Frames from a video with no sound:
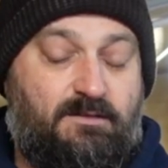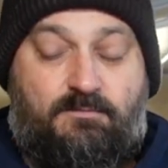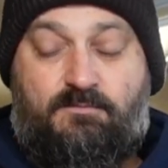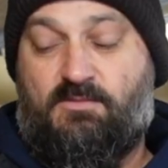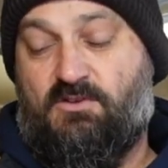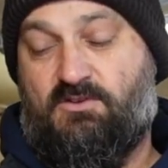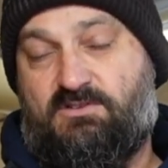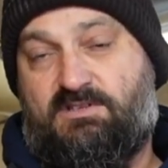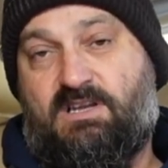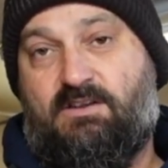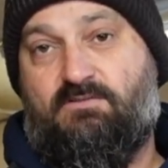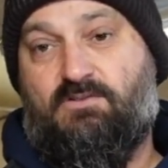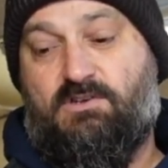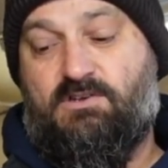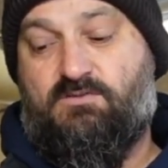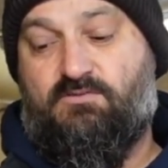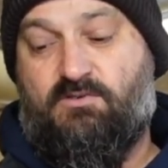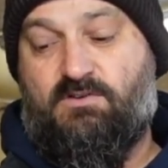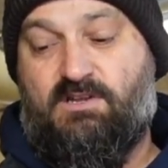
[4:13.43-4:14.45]
them, I'll save
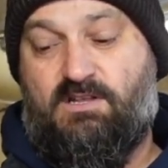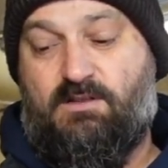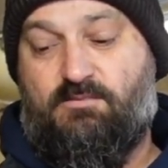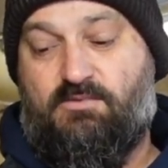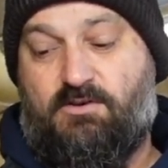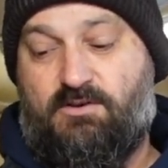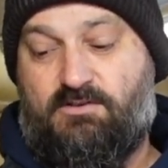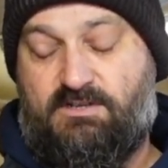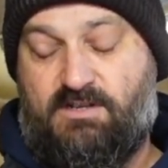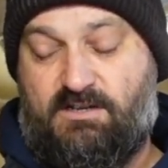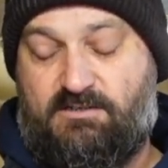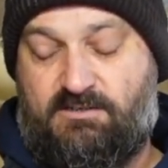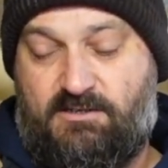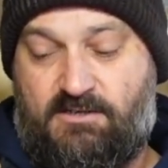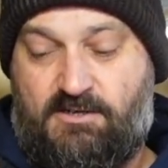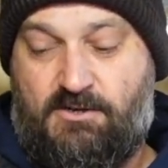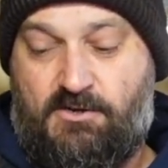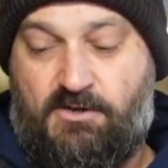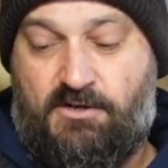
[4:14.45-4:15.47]
these for another project
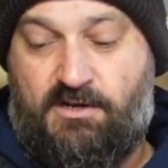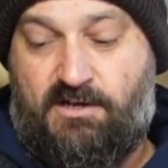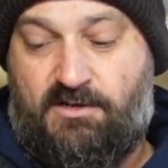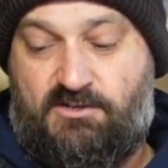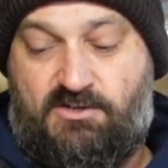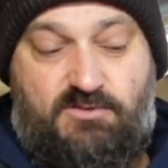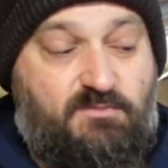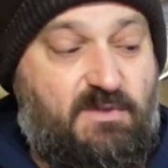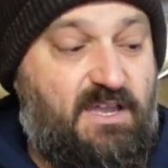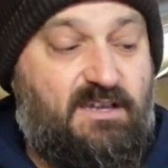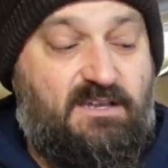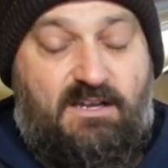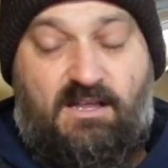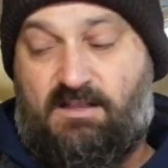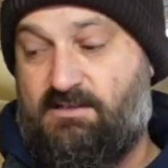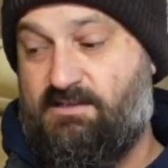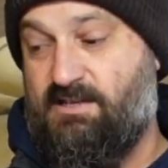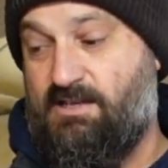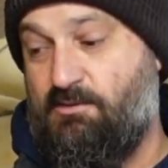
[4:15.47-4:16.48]
and just make
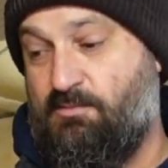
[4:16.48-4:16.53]
another set